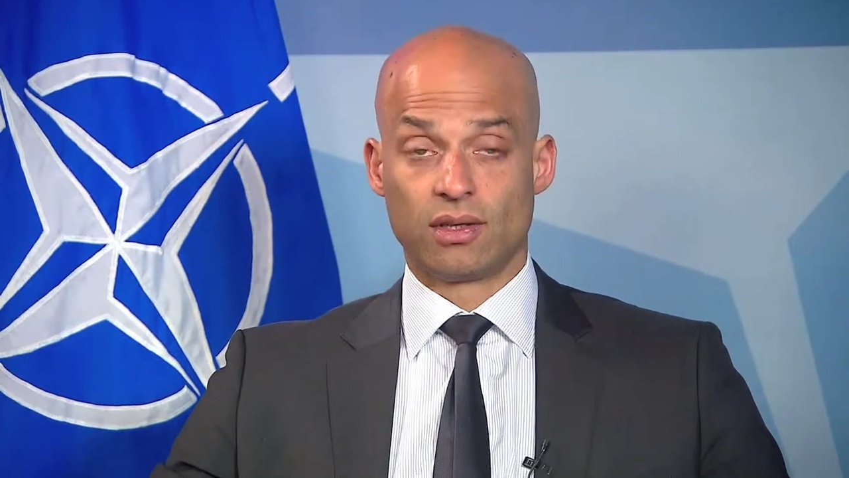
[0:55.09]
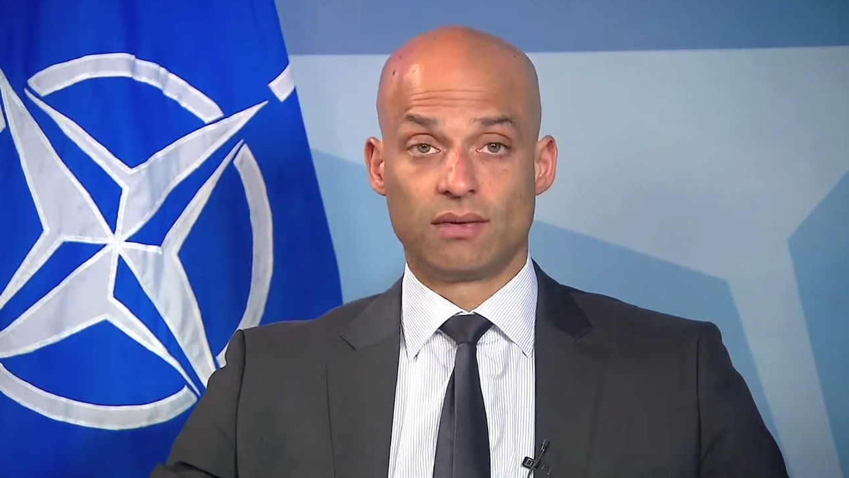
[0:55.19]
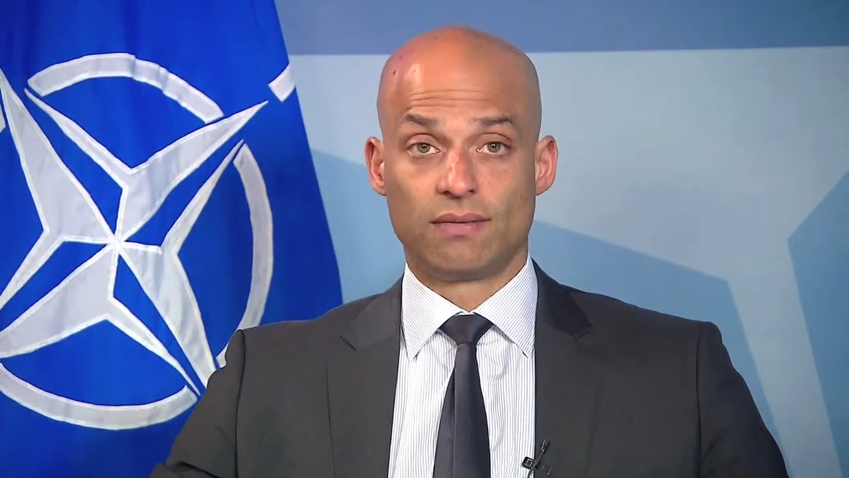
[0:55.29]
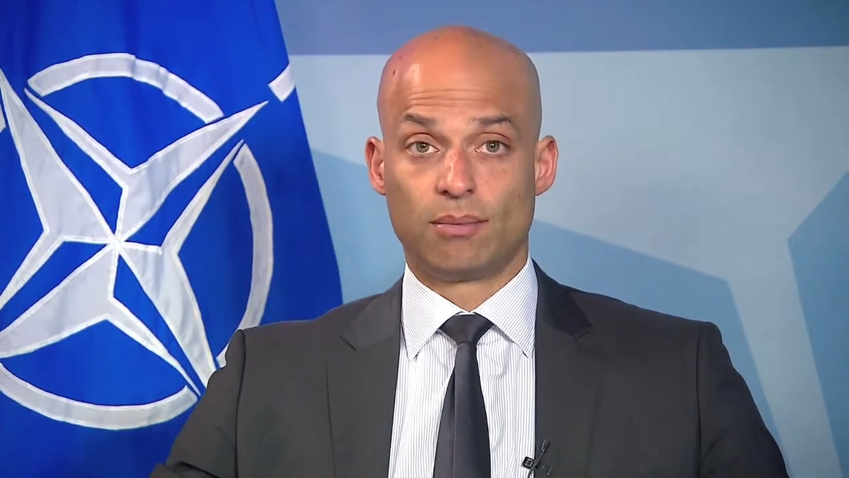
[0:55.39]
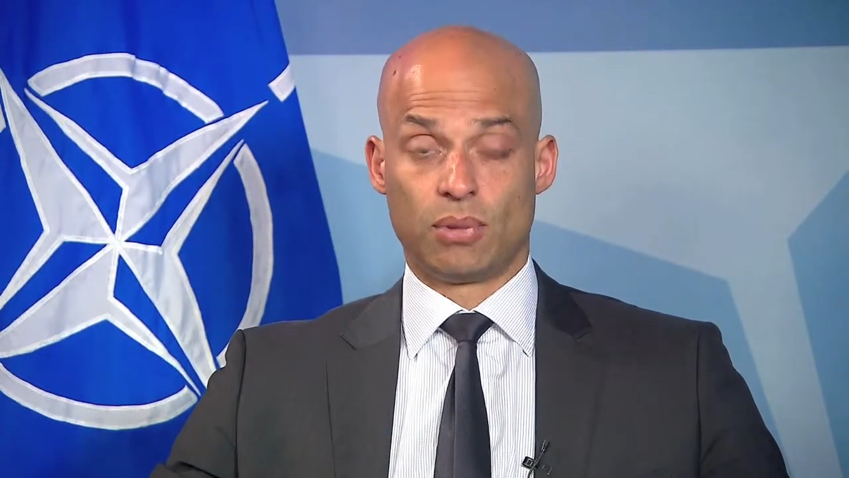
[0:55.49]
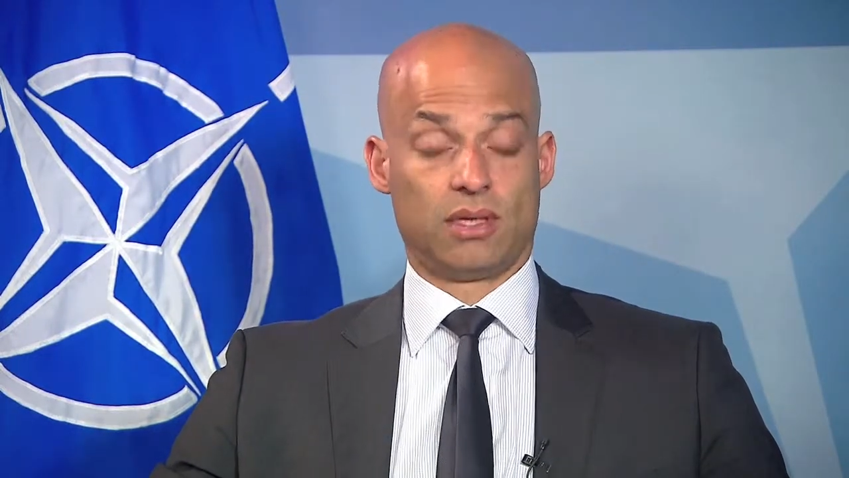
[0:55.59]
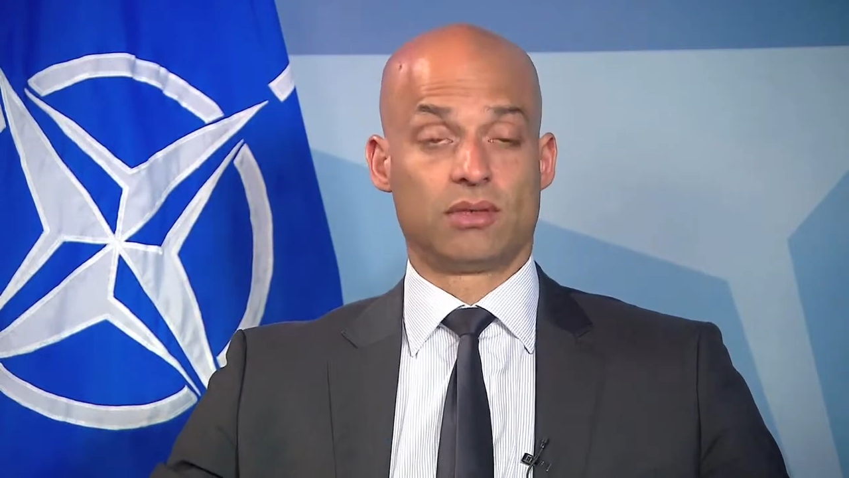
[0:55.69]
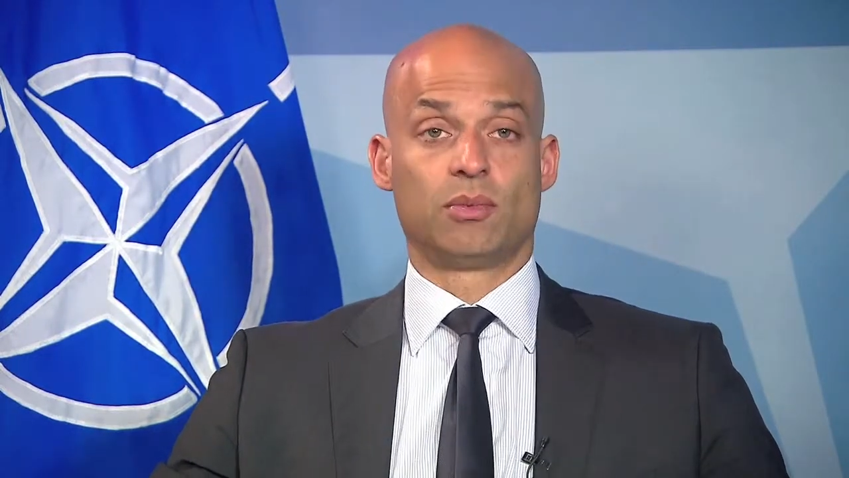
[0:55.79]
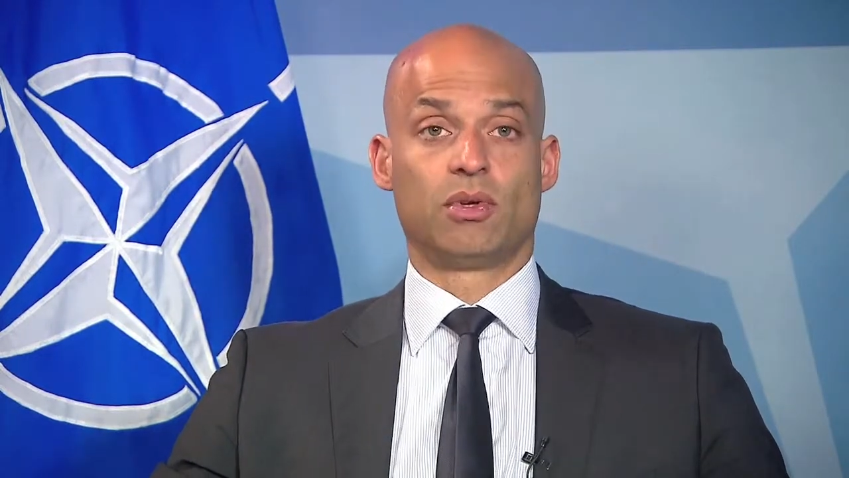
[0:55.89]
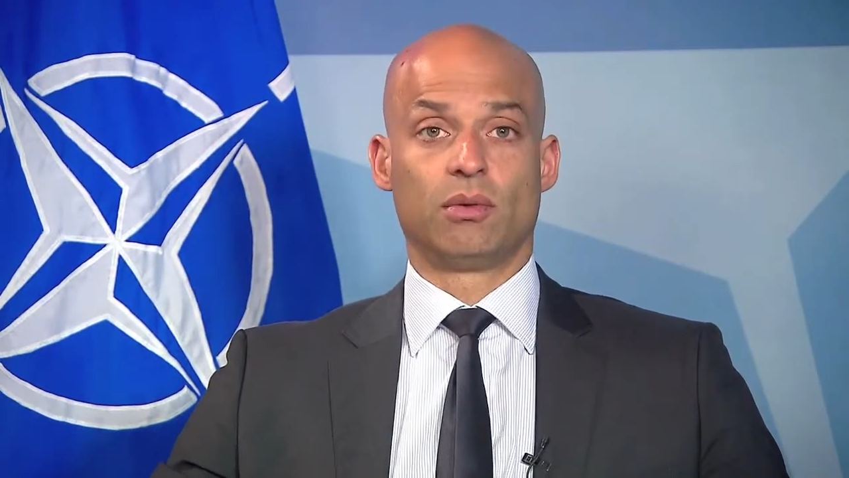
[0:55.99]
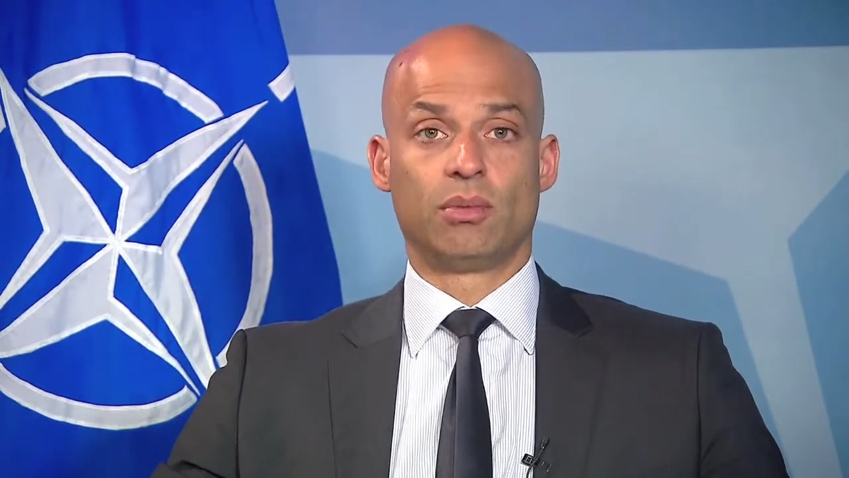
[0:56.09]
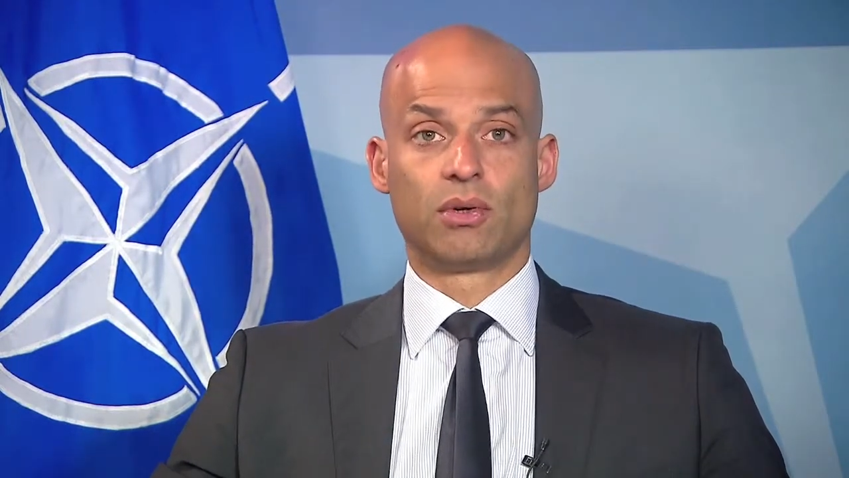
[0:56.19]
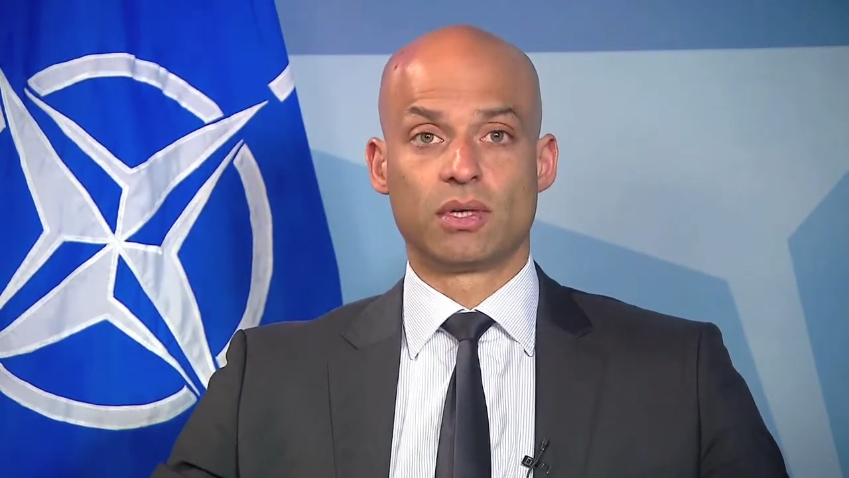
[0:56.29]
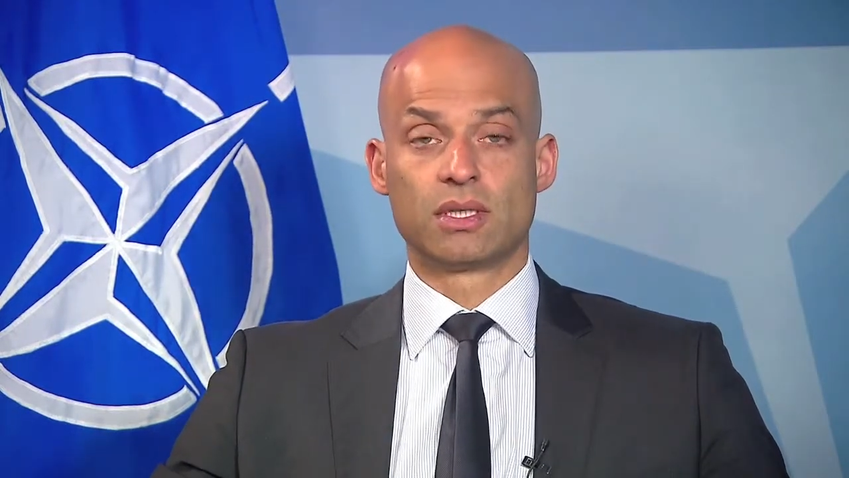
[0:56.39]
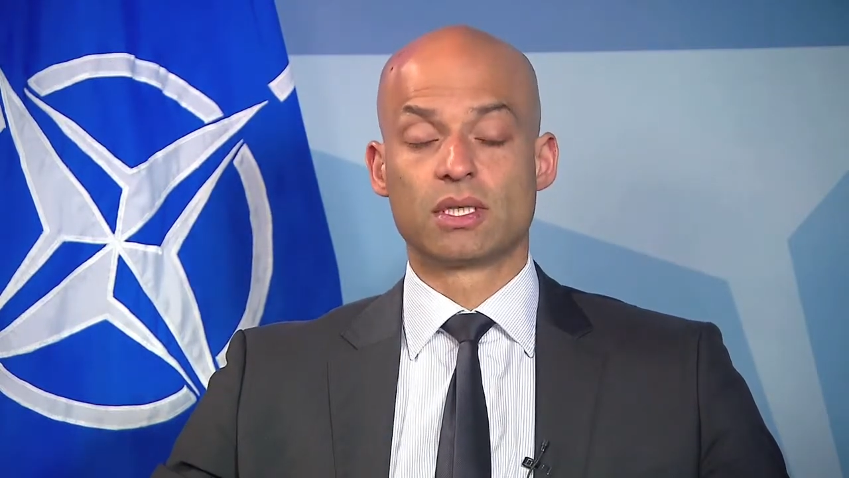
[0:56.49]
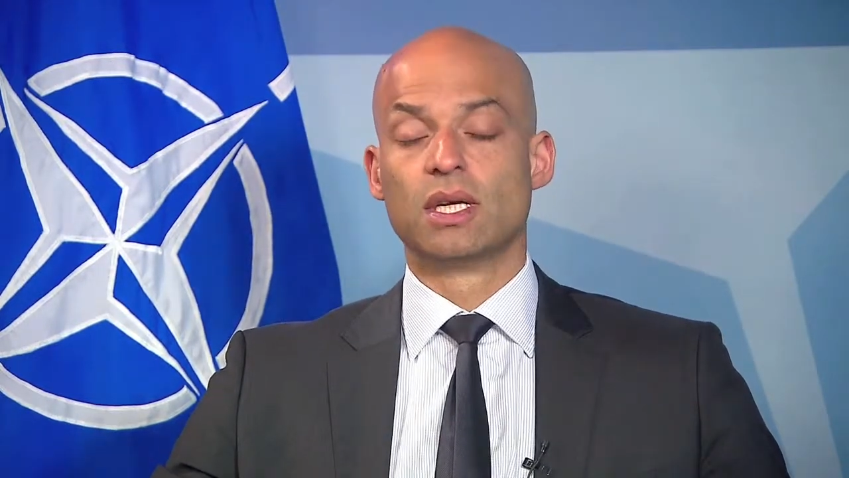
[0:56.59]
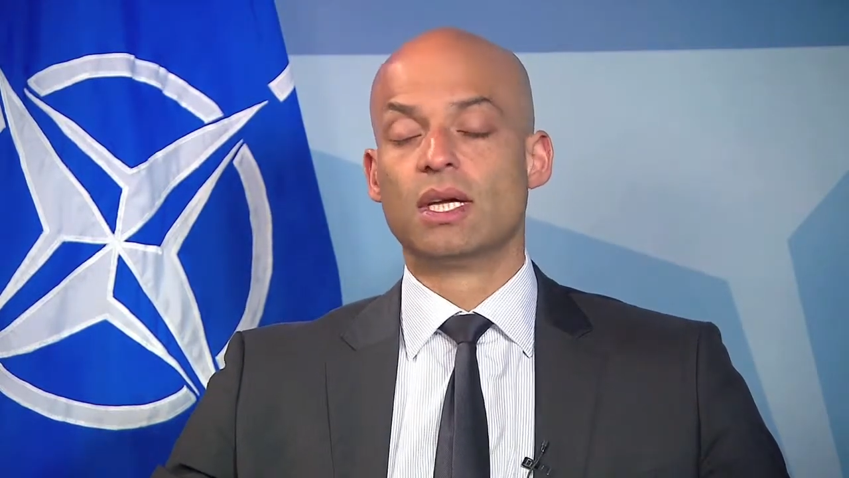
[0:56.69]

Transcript: of possible opponents